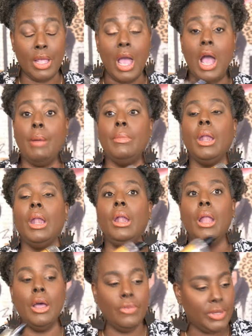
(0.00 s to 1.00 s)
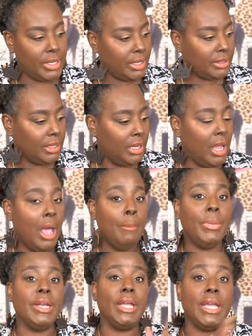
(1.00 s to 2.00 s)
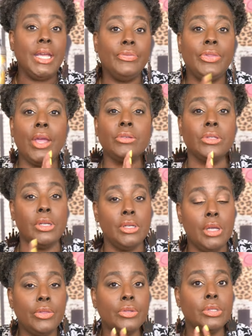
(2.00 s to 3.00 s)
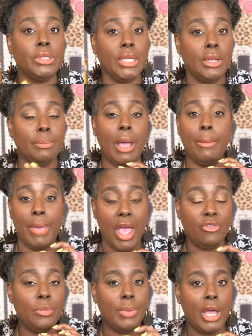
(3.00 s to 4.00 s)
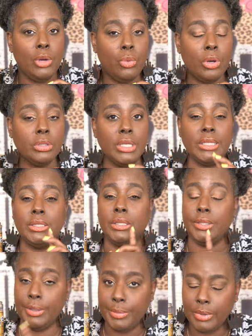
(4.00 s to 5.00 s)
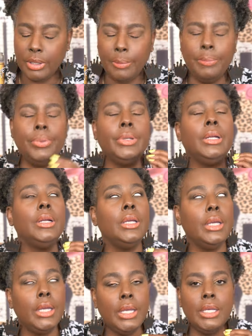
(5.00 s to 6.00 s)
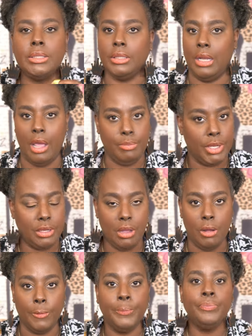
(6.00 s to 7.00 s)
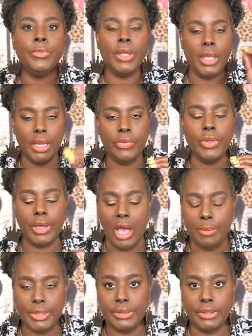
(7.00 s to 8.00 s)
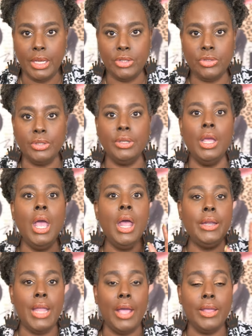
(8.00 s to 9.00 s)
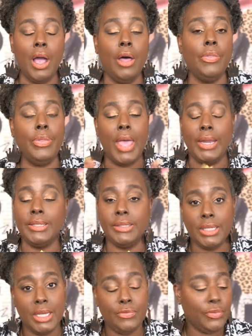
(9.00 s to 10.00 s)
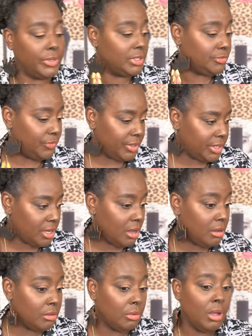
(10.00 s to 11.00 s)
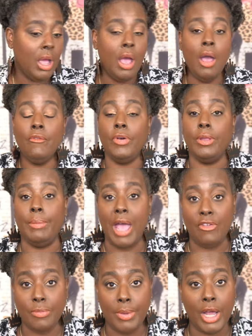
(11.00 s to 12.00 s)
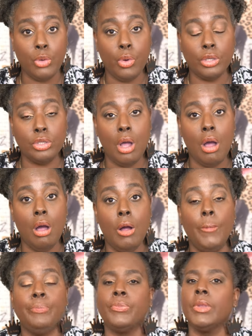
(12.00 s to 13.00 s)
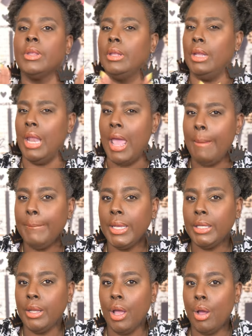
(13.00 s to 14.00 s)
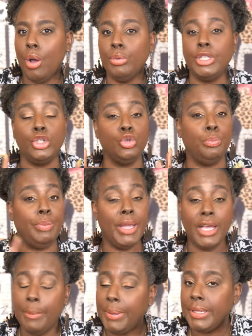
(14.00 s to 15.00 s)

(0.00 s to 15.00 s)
I'm loving it. But if there's another scent by Bath & Body Works that's similar, please let me know in the comment section. Now, y'all, that is it for this video for the Bath & Body Works haul. Let me know, did you pick up